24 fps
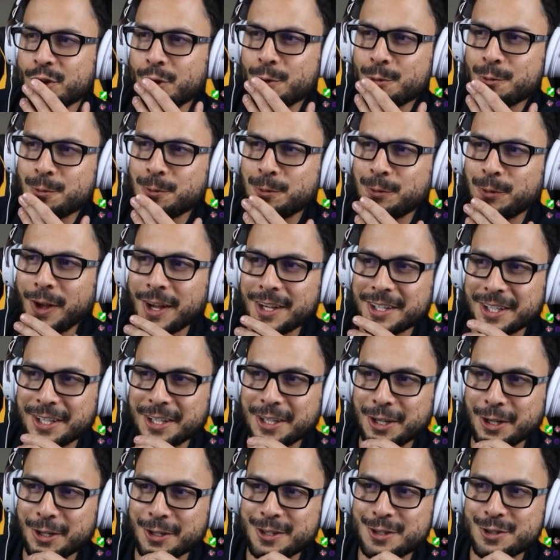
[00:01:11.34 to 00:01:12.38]

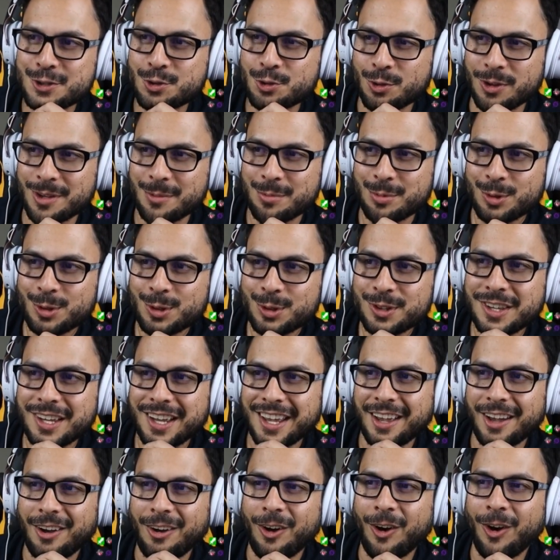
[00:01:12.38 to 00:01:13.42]
fucking unenjoyable.
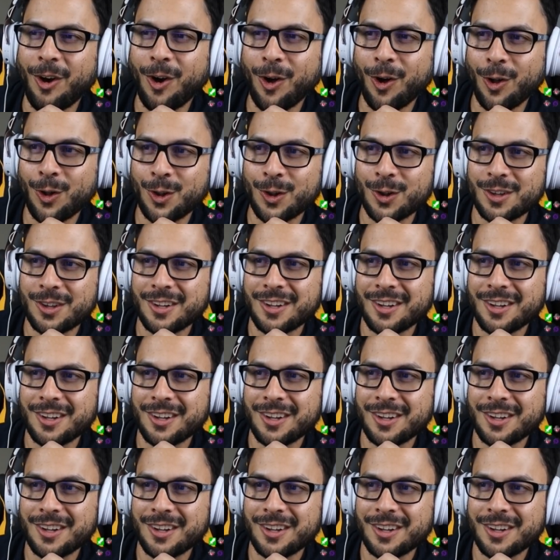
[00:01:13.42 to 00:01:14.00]
They all